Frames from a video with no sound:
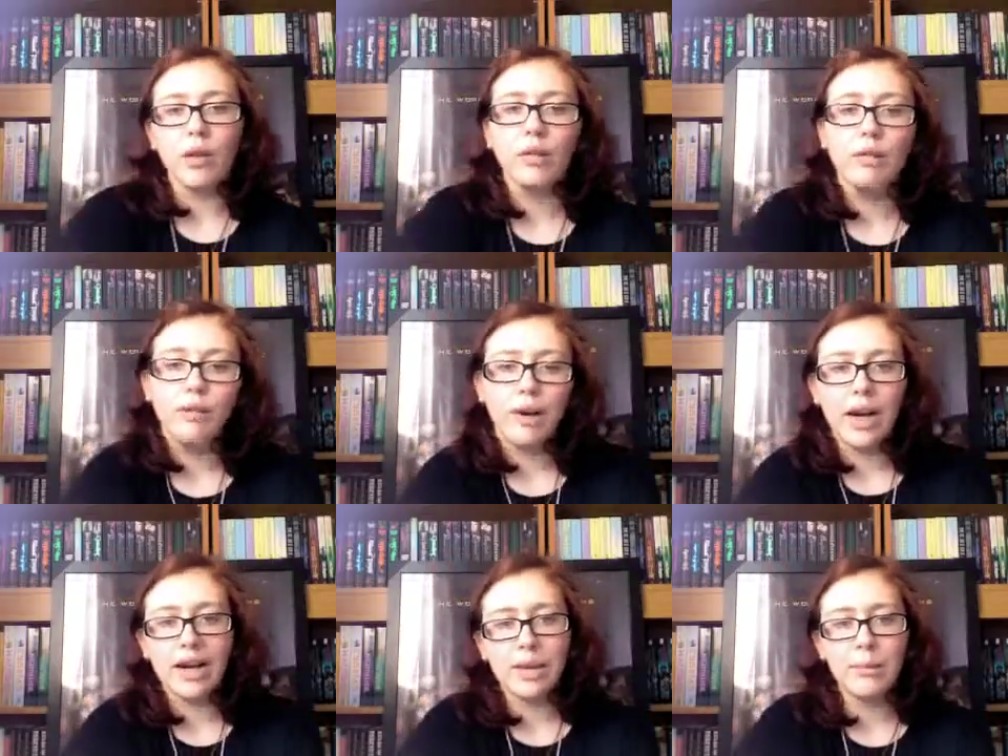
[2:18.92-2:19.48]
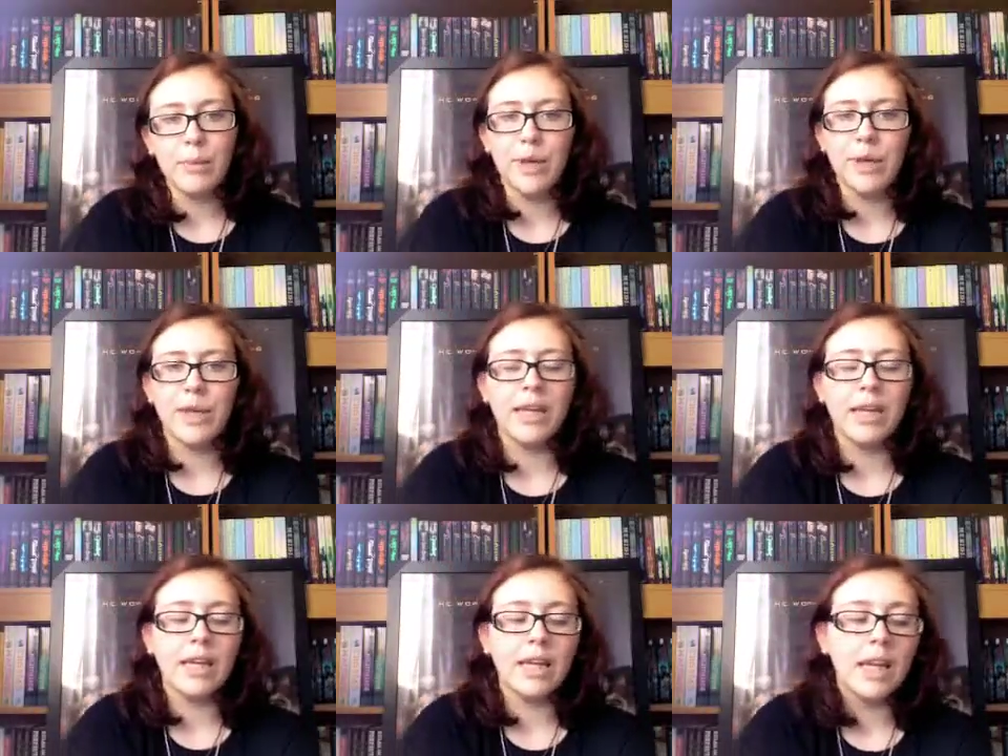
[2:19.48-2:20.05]
Friday
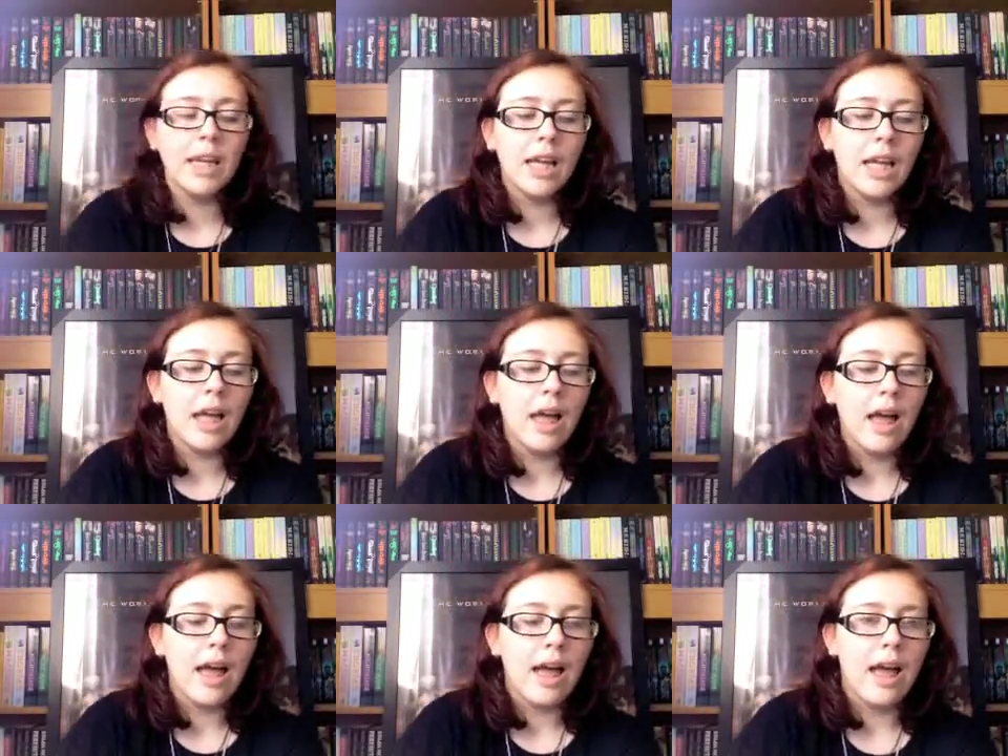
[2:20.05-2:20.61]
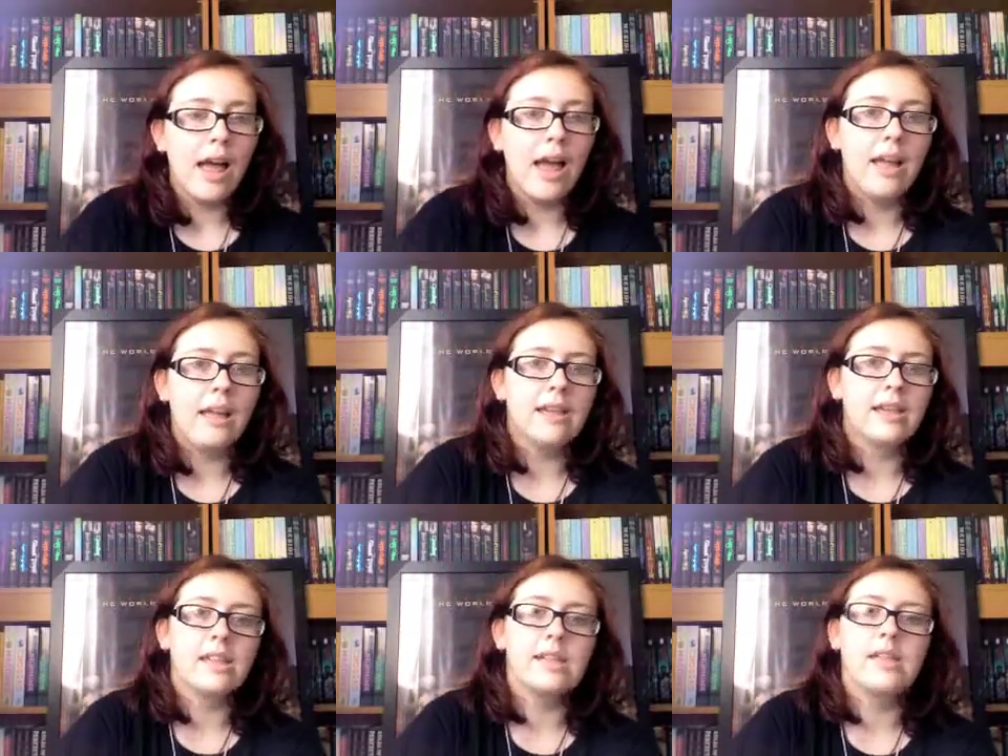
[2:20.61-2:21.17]
morning,
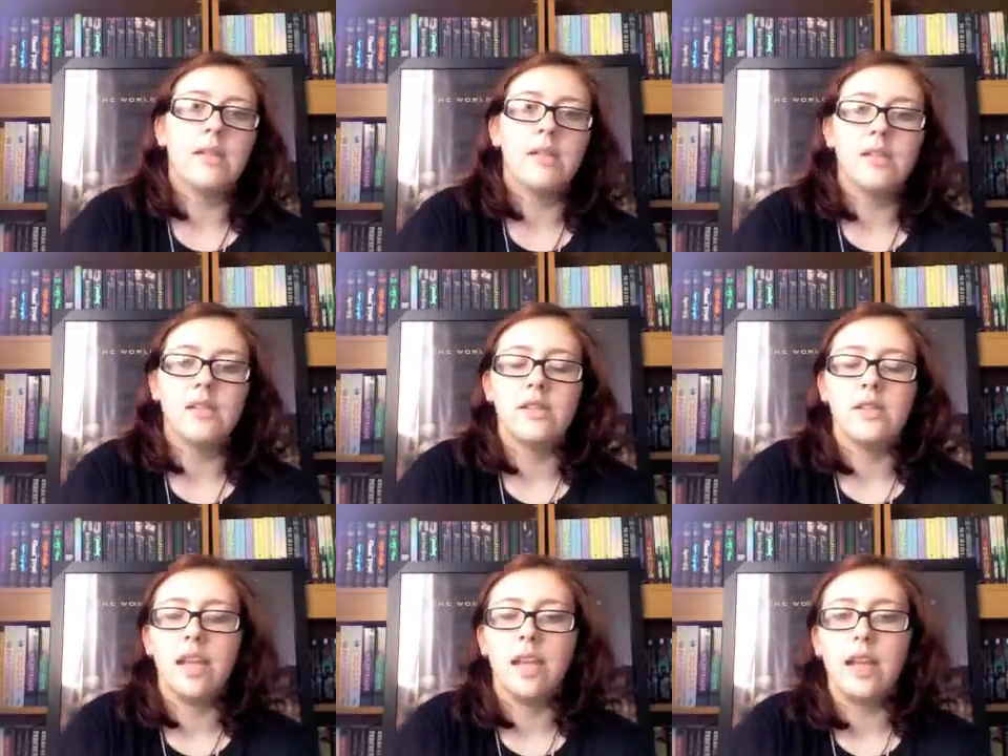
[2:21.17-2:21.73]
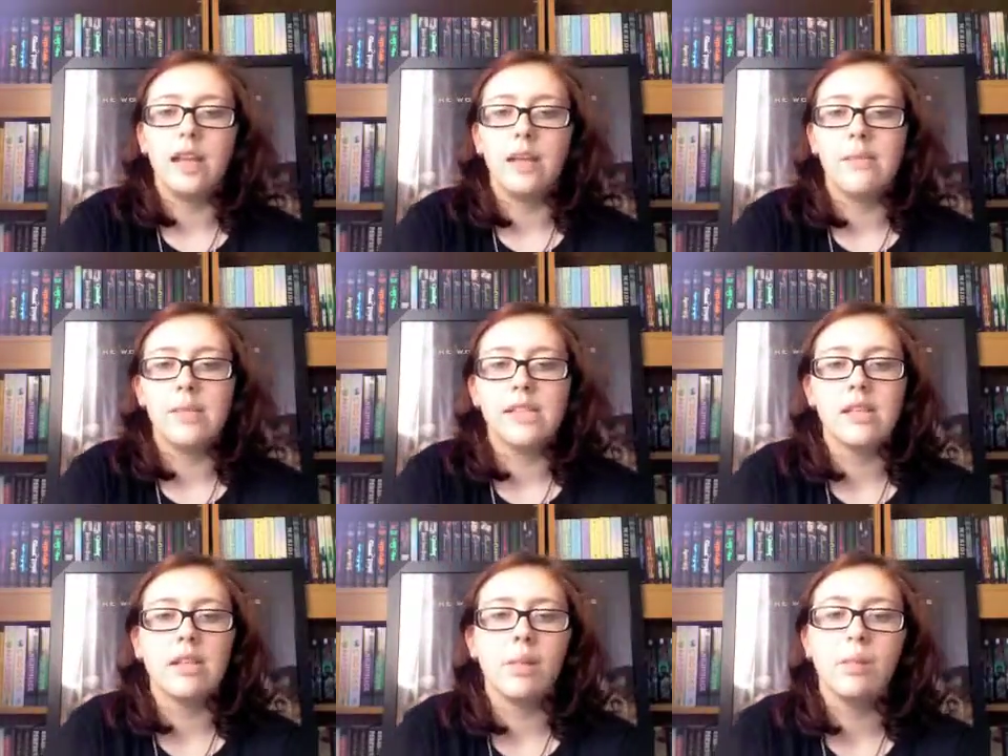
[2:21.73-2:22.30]
and it's now Sunday, and I'm
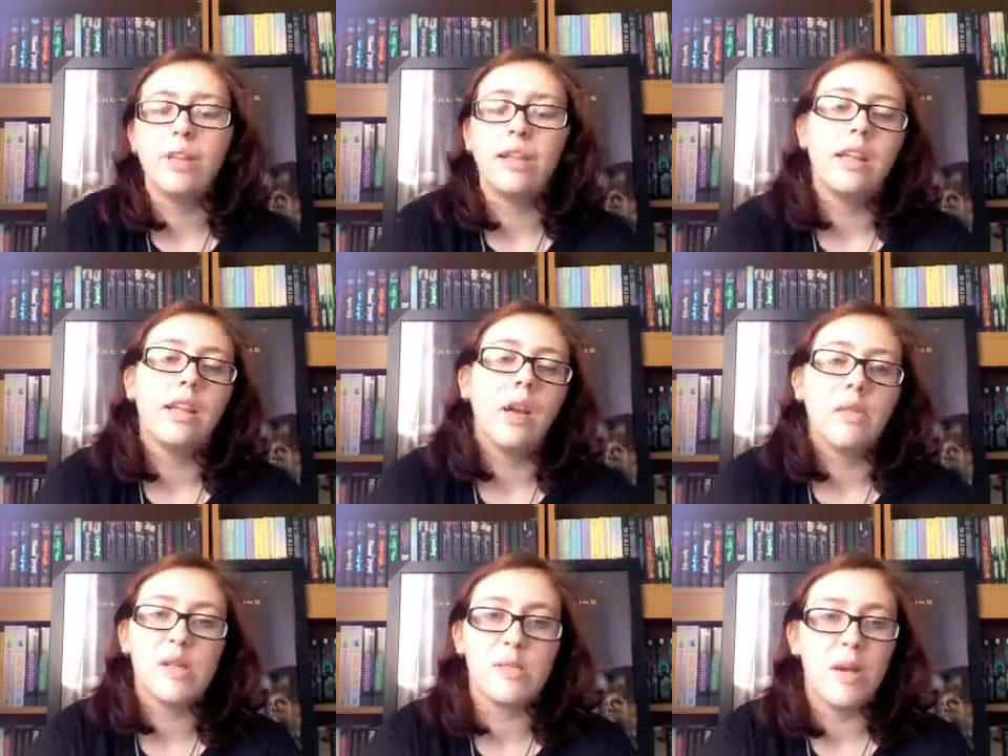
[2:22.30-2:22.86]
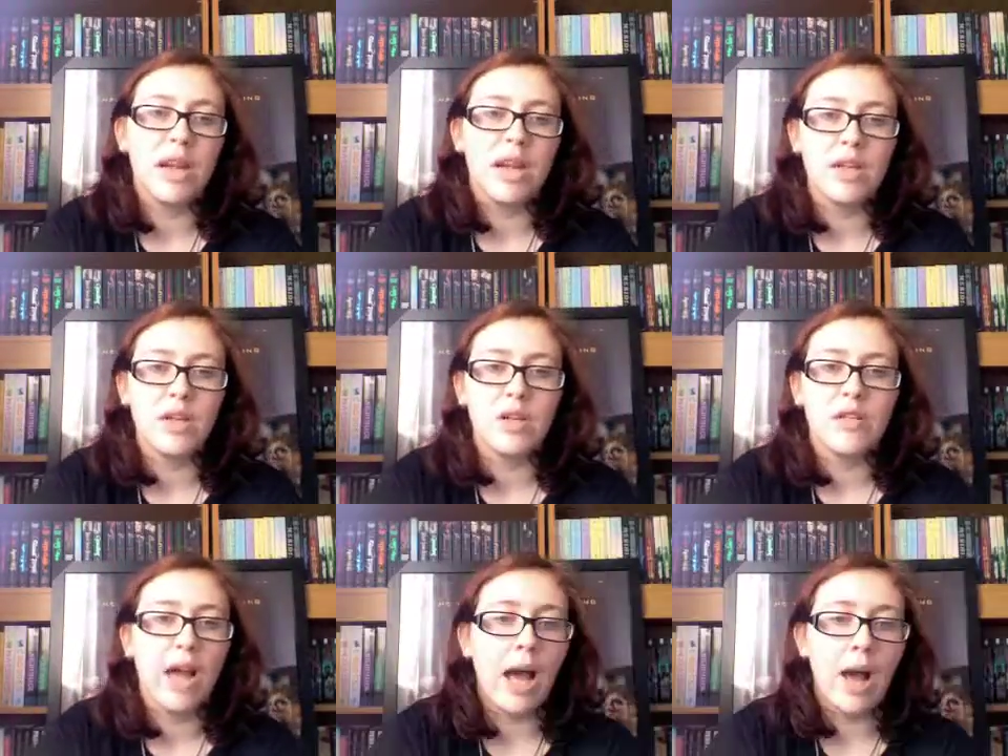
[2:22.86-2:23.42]
still completely gobsmacked
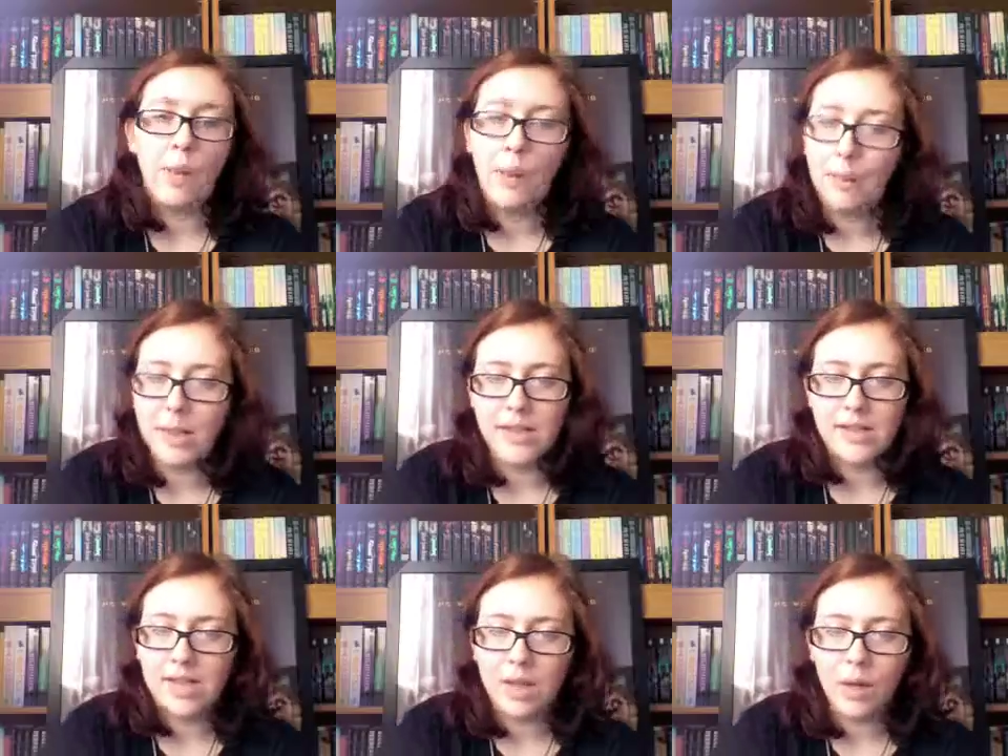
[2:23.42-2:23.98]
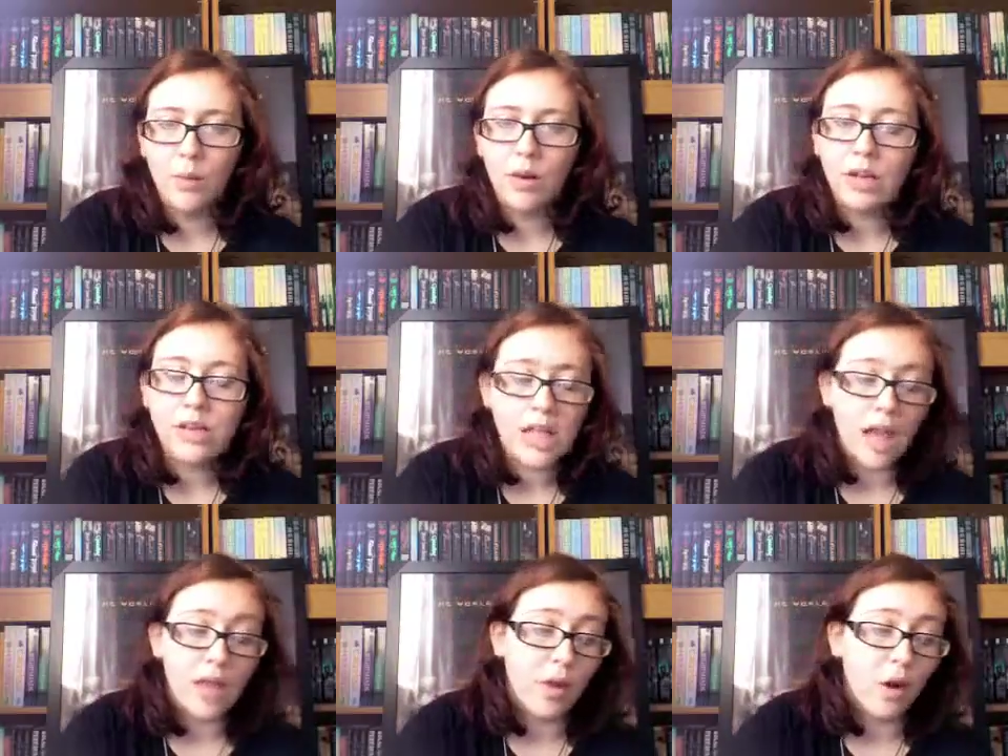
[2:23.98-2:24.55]
over how amazing it was.
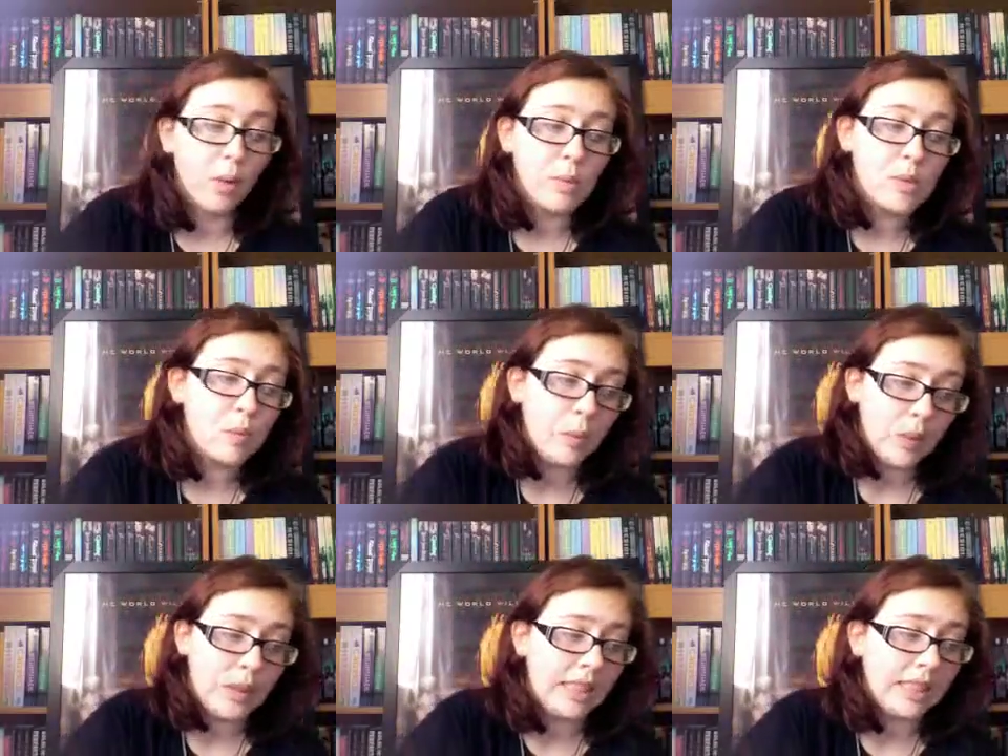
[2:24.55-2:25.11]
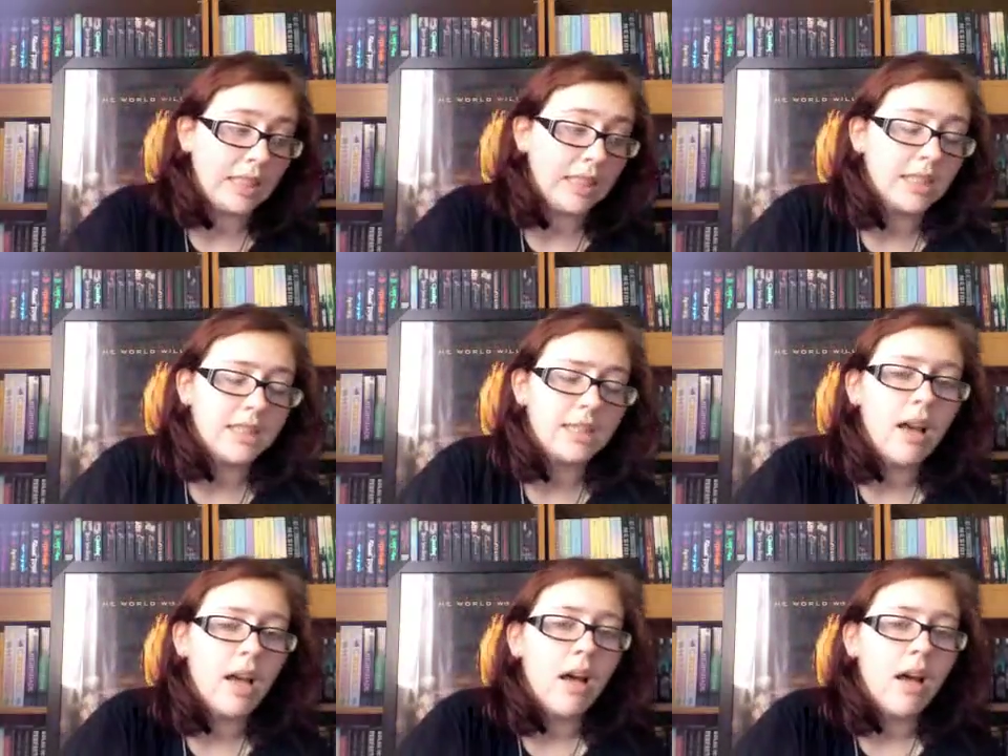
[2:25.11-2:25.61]
I thought it was brilliant.